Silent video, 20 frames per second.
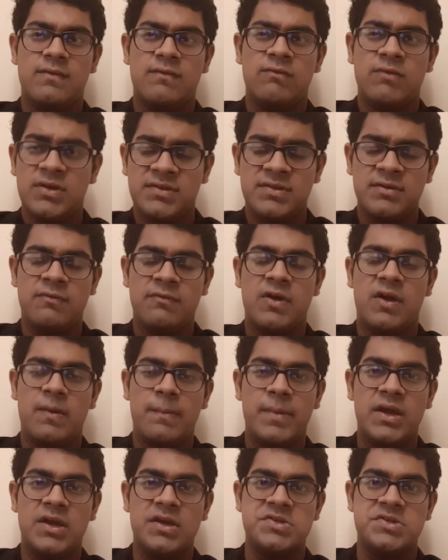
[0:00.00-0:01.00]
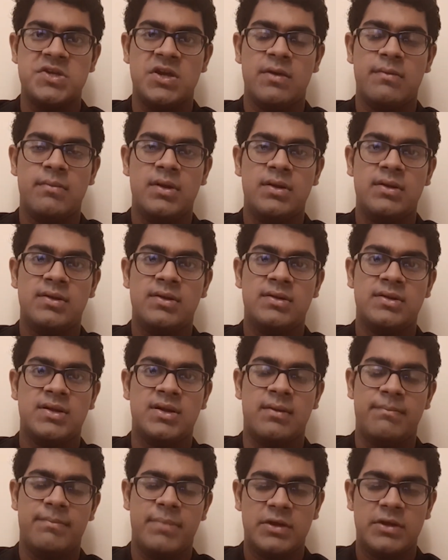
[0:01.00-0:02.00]
was a very big achievement
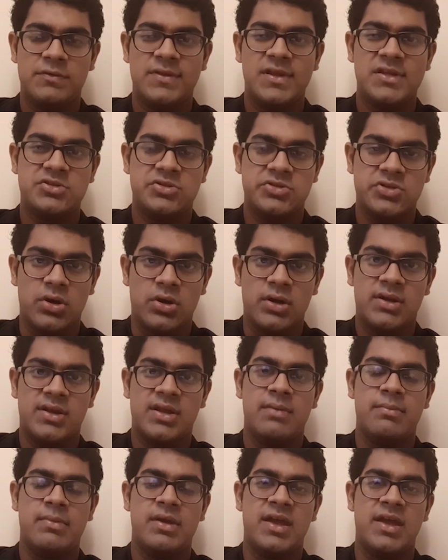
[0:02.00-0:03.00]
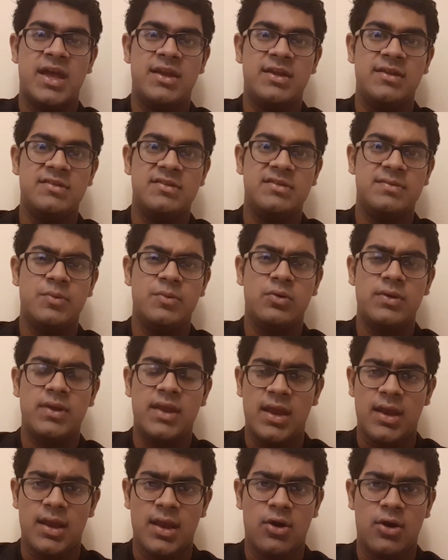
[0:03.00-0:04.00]
compared to that short time I had in the sport.
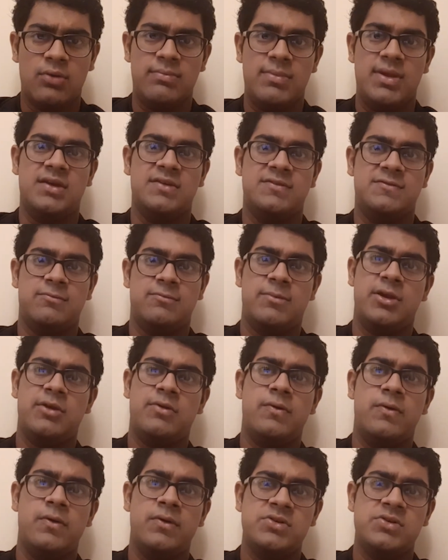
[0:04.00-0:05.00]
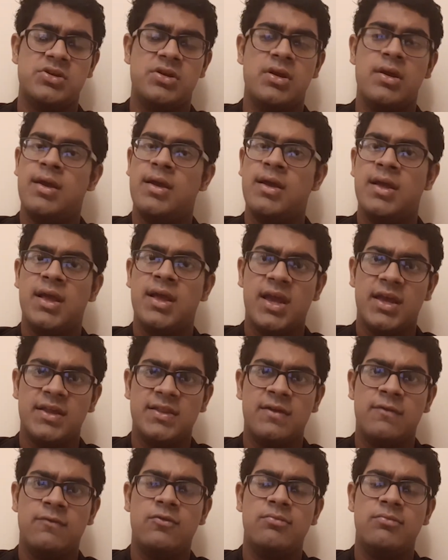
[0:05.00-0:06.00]
And now being a swimming coach, I
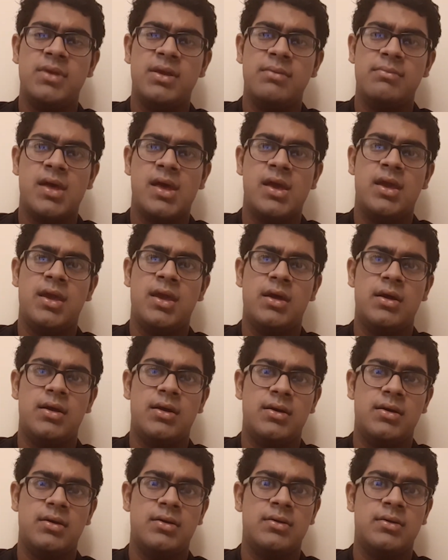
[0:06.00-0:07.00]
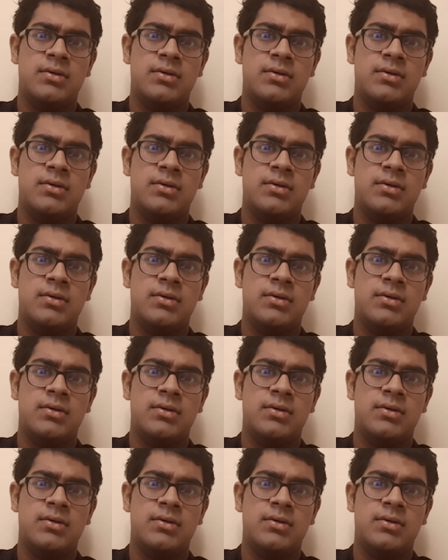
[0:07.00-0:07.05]
think would be my